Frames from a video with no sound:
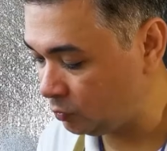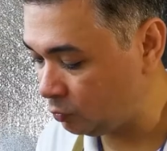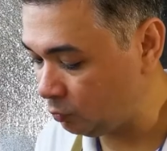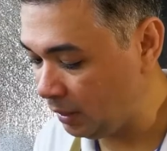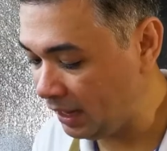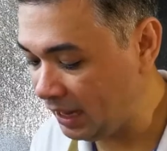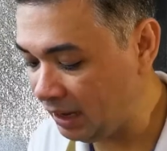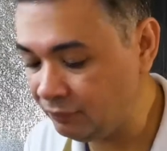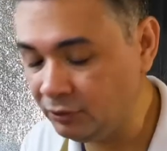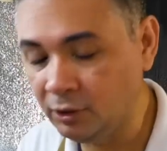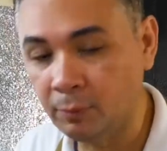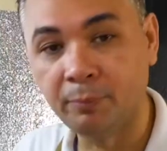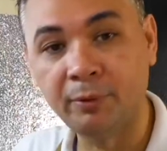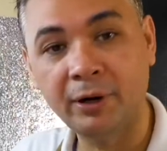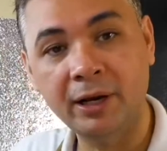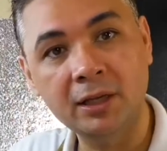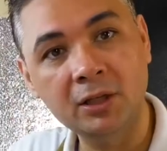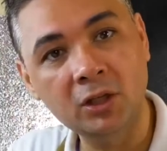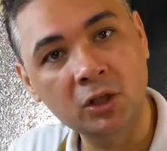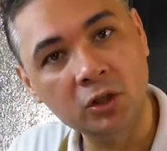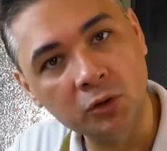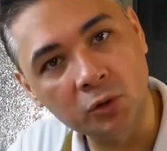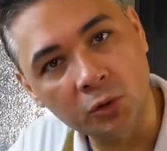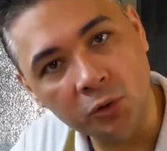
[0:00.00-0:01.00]
to have the
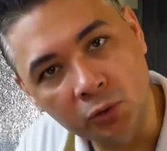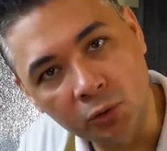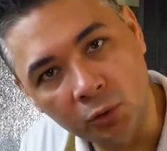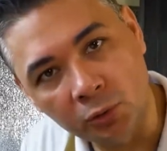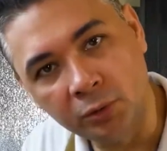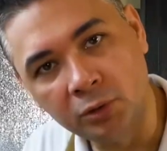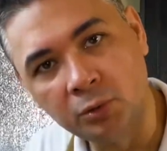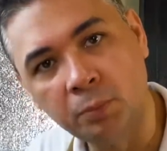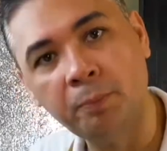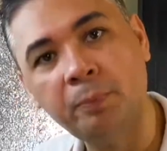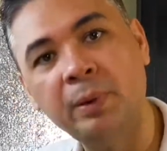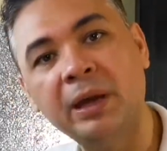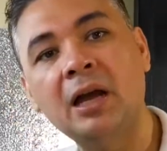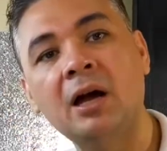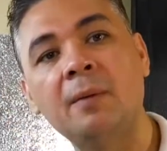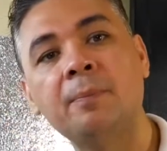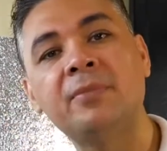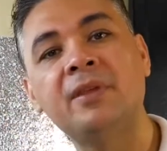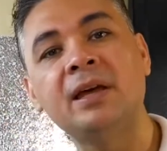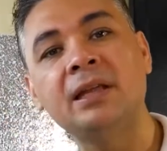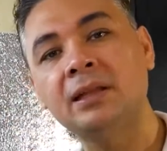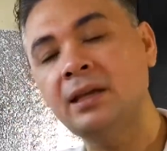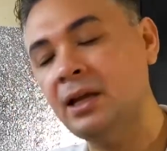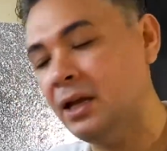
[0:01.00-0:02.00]
bread, to pick
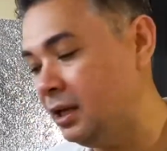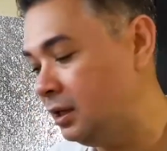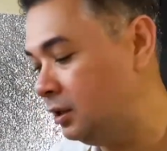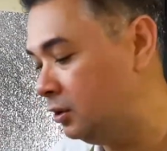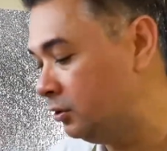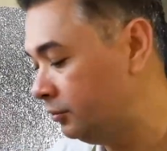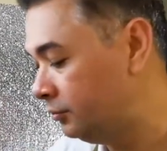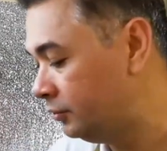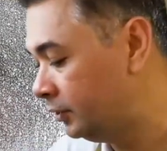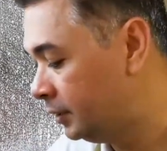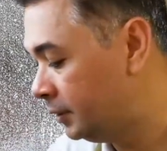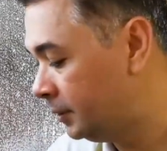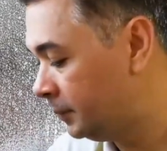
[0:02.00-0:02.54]
up that kind of